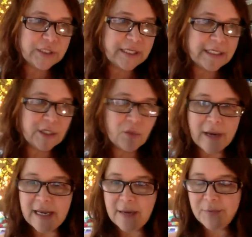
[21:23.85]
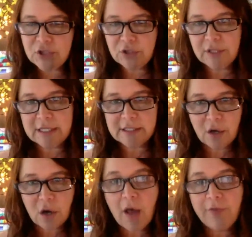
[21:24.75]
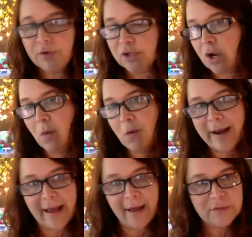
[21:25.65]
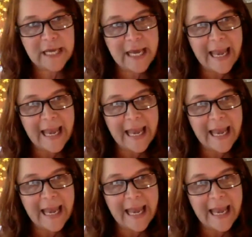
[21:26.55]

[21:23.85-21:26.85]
and it's a great opportunity as an author to go around